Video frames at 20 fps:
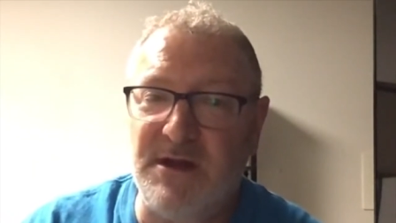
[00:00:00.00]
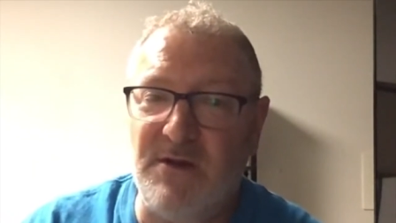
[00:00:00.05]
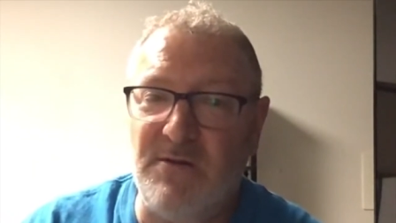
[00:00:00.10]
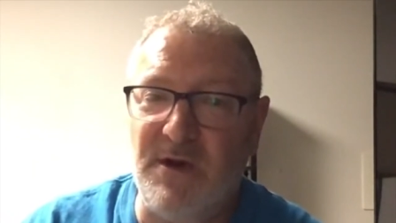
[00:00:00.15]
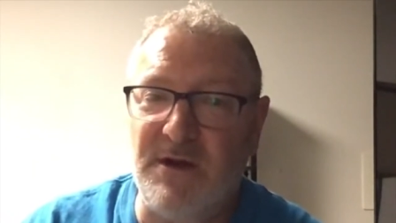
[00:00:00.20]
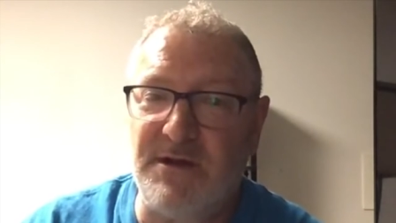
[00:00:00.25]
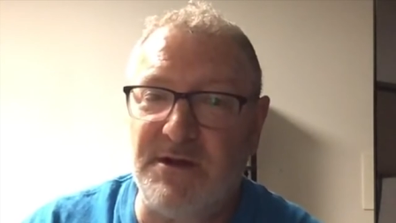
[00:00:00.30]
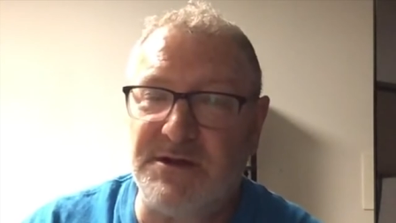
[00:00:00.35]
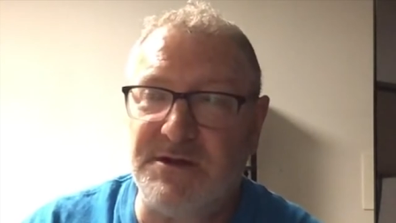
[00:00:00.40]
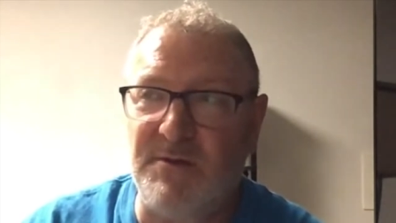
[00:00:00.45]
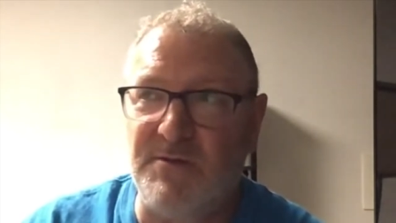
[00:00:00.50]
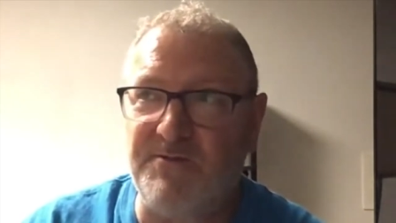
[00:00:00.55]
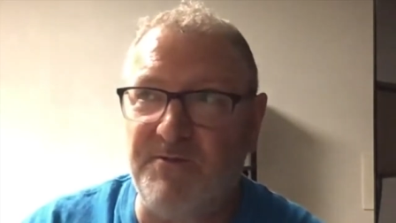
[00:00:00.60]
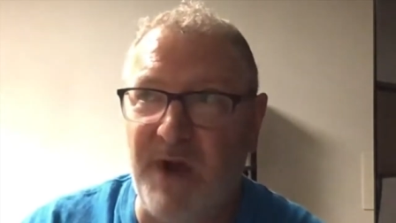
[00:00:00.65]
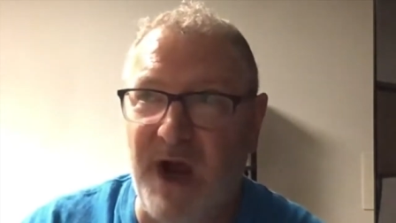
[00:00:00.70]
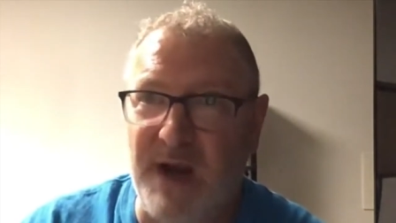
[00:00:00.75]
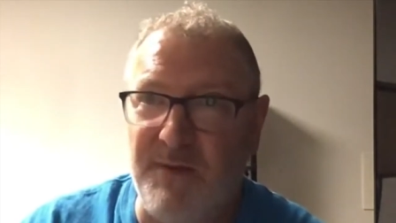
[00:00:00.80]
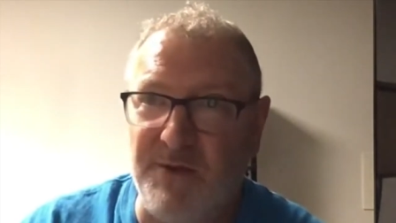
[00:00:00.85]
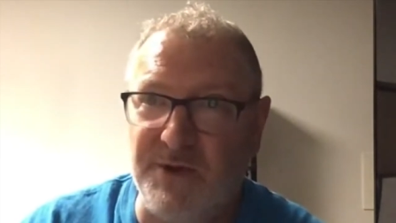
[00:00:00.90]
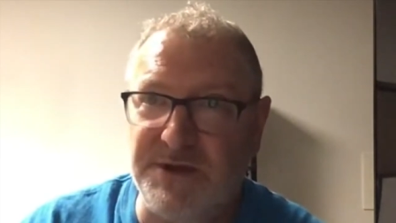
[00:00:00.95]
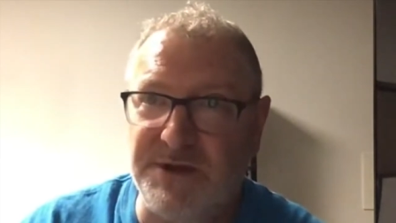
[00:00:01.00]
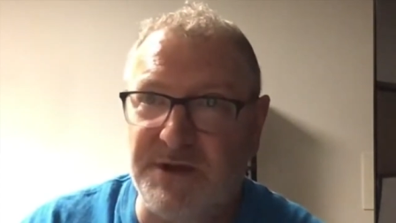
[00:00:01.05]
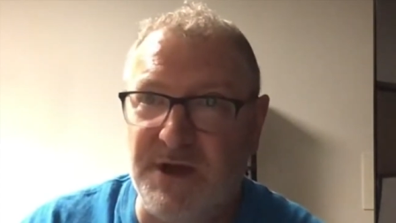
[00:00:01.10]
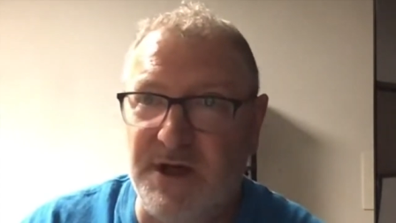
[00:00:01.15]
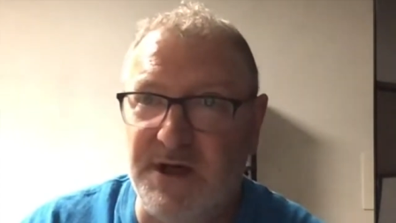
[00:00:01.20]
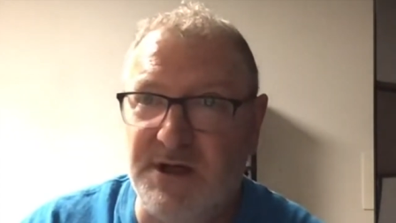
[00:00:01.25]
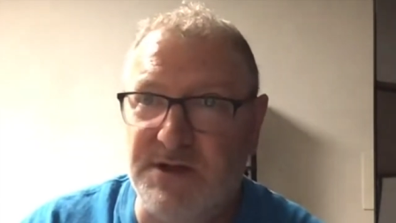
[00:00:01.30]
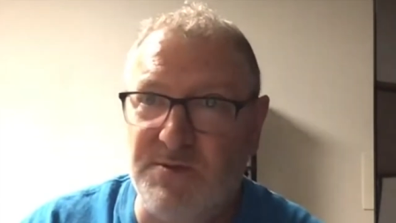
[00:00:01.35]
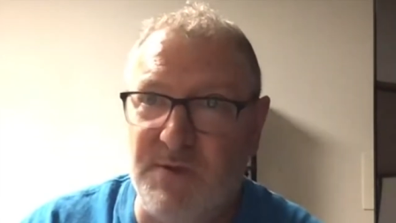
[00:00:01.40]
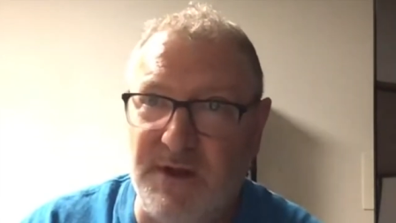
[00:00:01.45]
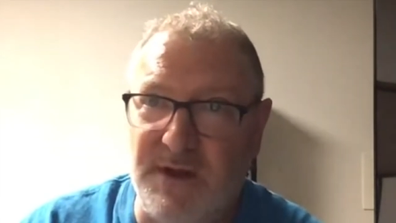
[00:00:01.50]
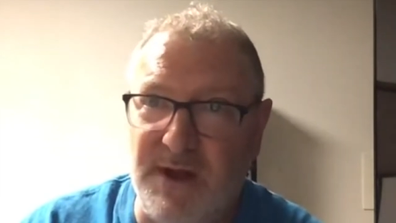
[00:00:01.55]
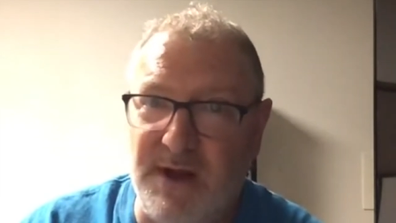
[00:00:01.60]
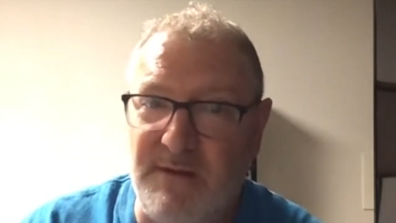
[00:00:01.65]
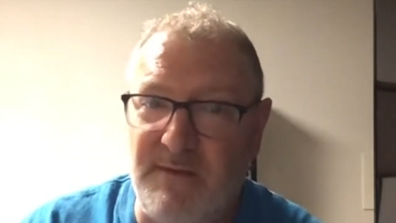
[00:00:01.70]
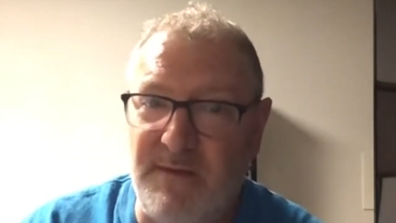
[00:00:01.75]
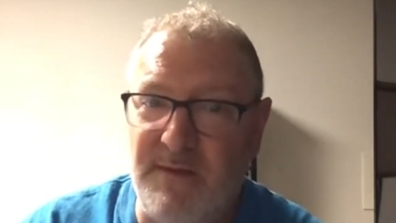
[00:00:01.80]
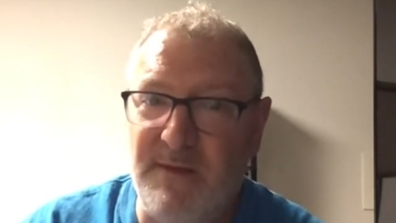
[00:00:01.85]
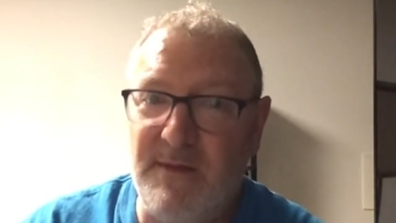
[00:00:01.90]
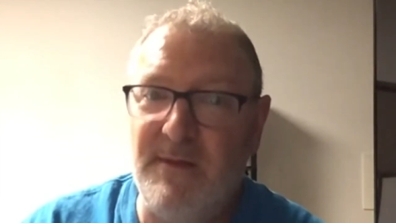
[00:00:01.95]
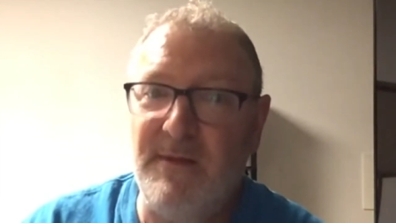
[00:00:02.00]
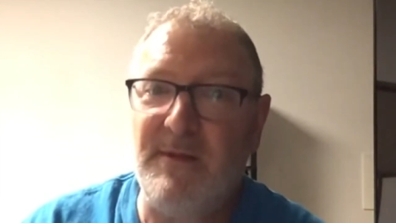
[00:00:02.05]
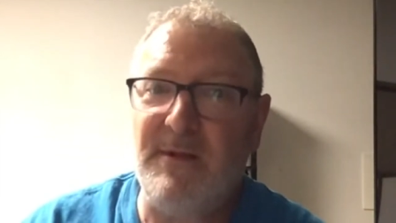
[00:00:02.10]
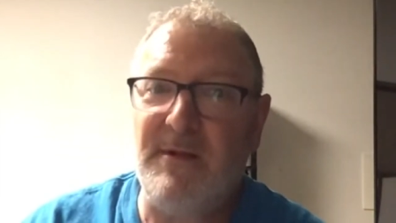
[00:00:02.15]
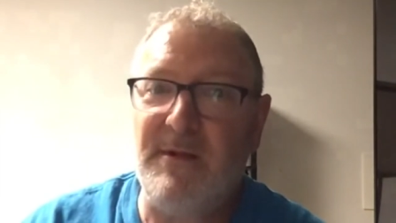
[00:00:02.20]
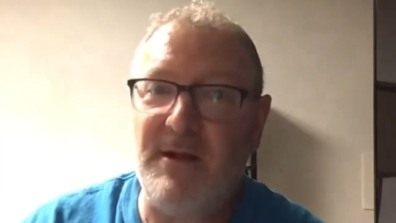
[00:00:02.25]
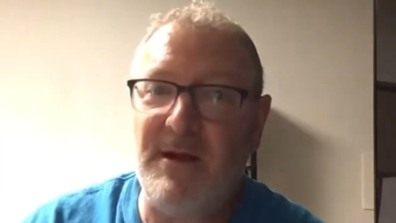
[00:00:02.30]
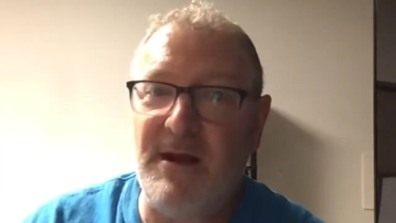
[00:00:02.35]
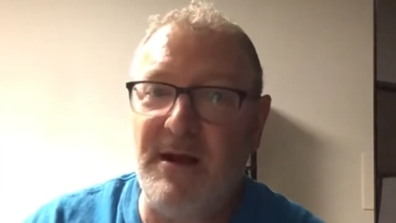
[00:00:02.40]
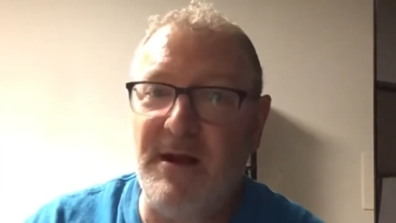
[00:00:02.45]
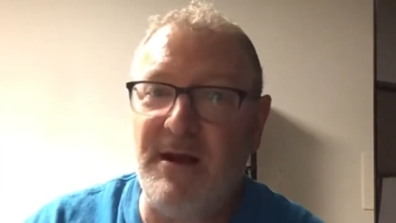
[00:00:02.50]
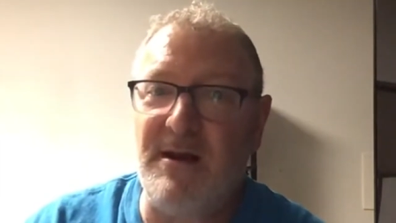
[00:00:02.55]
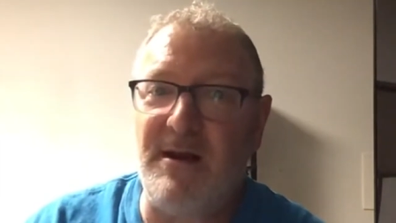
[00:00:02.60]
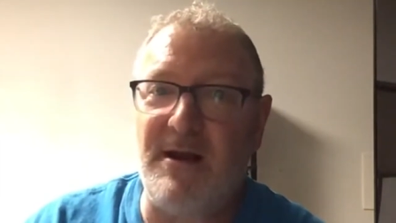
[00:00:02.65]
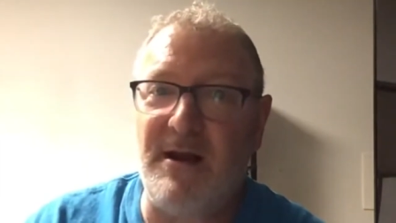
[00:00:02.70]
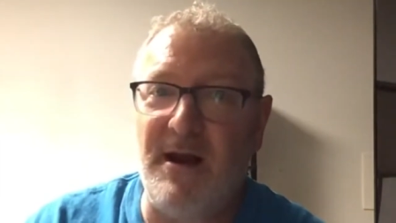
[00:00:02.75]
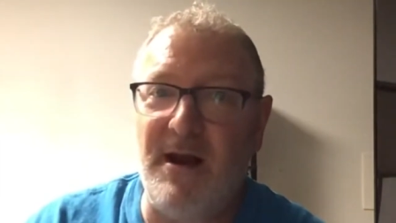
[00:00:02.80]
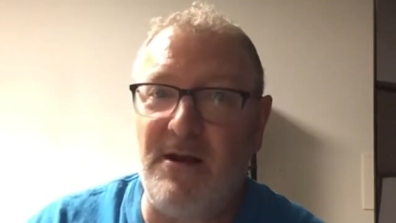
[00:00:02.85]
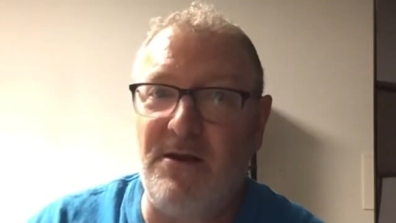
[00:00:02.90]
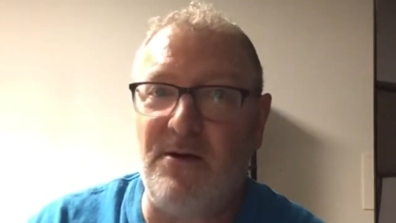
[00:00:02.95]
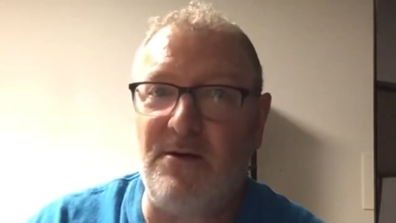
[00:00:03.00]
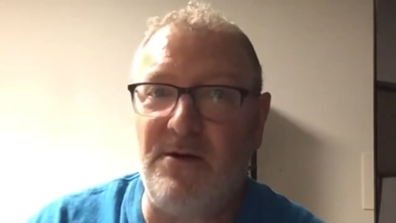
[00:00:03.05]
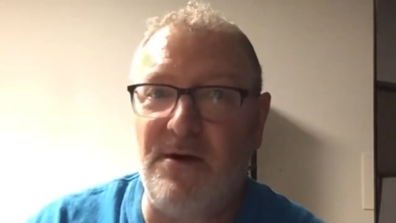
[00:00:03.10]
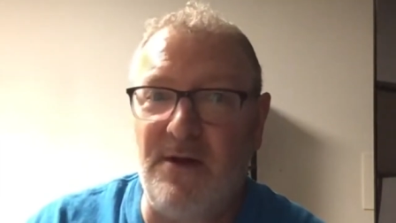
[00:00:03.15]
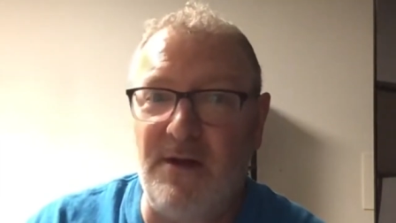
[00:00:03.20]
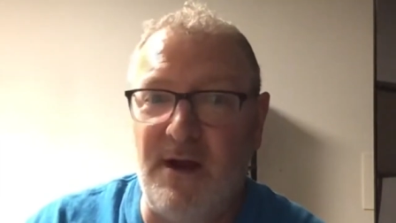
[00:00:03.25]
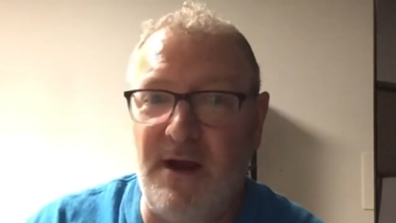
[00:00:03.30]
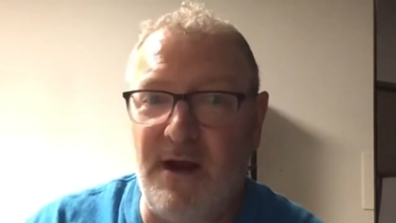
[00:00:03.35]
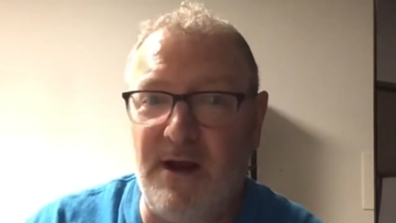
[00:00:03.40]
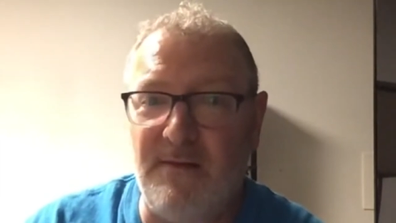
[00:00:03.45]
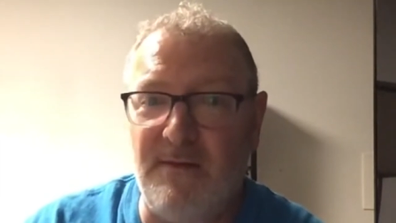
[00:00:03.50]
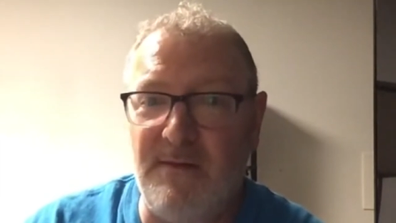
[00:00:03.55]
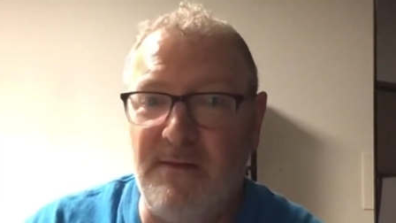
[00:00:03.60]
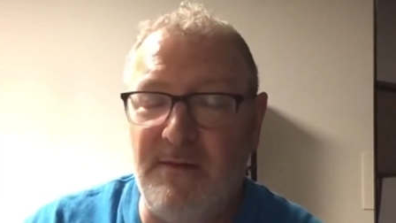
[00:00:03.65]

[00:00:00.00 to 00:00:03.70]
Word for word: I went to some Bible studies with them, and I learned a lot.